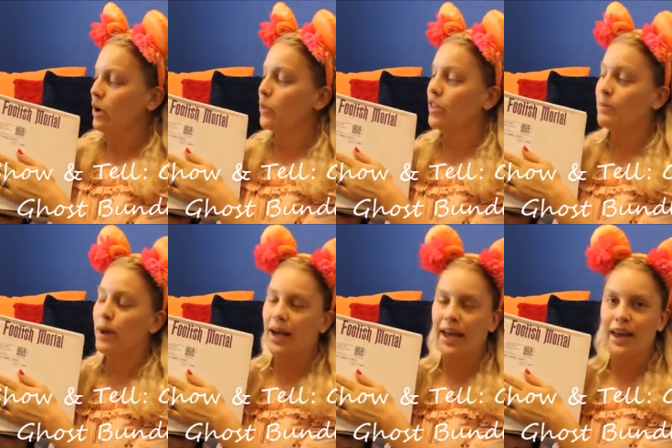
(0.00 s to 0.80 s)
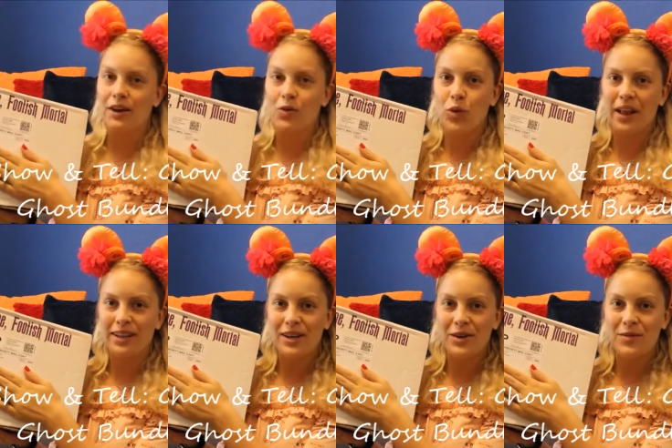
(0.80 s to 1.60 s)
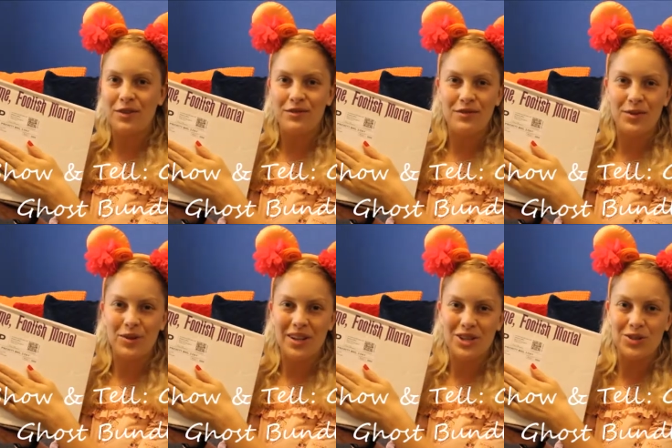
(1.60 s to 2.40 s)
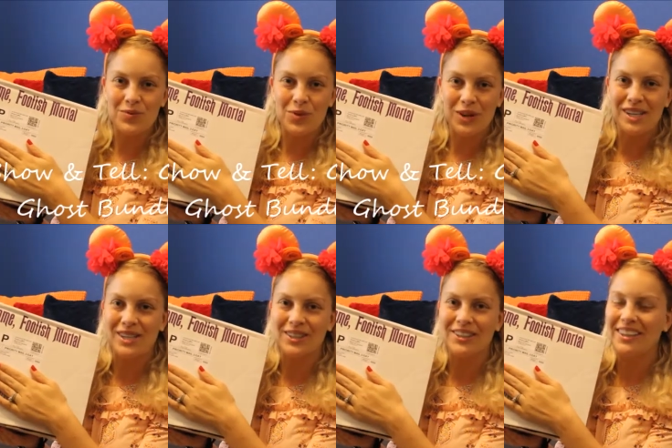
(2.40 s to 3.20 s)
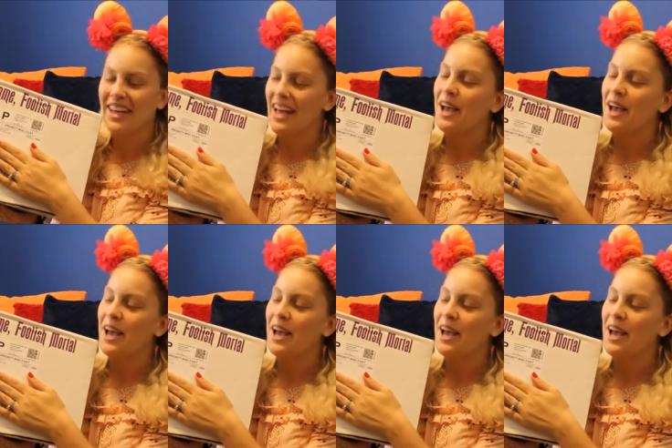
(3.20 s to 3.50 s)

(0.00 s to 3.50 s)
with my Welcome Foolish Mortal